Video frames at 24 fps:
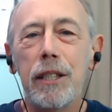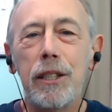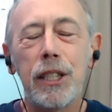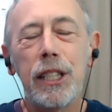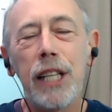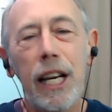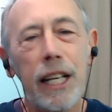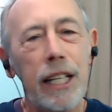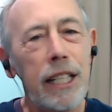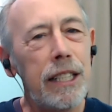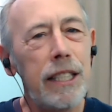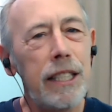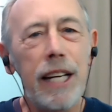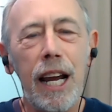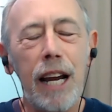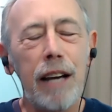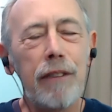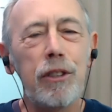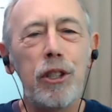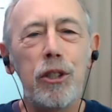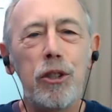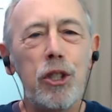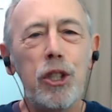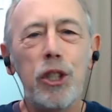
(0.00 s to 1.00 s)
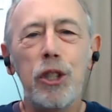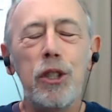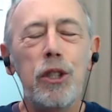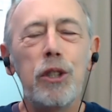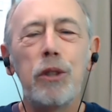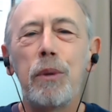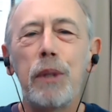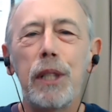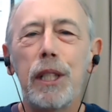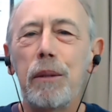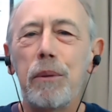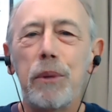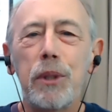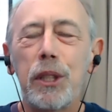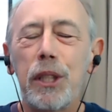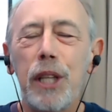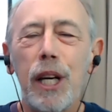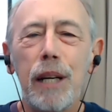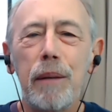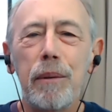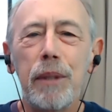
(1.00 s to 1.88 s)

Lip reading: See, I didn't have to choose when it was time